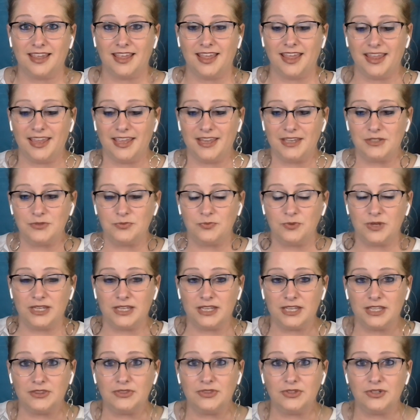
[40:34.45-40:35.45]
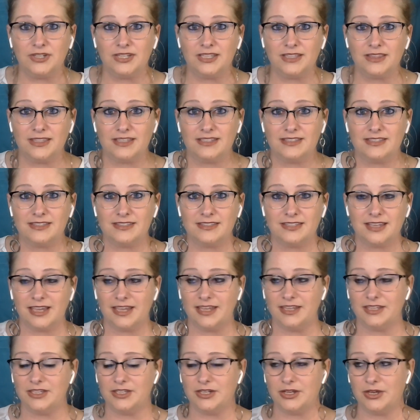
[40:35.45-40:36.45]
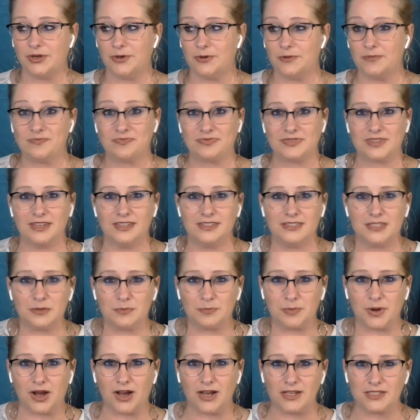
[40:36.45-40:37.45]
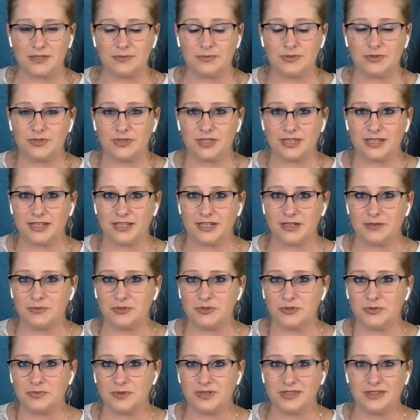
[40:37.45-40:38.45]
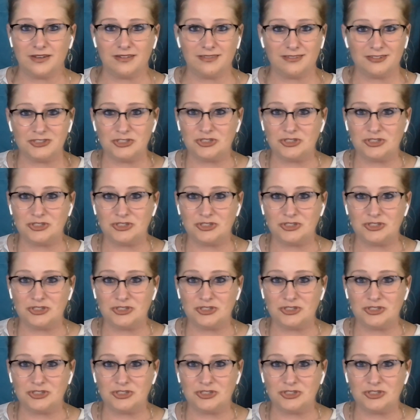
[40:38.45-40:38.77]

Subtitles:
And we can look at this and say, you know, is it possible that animals will be there?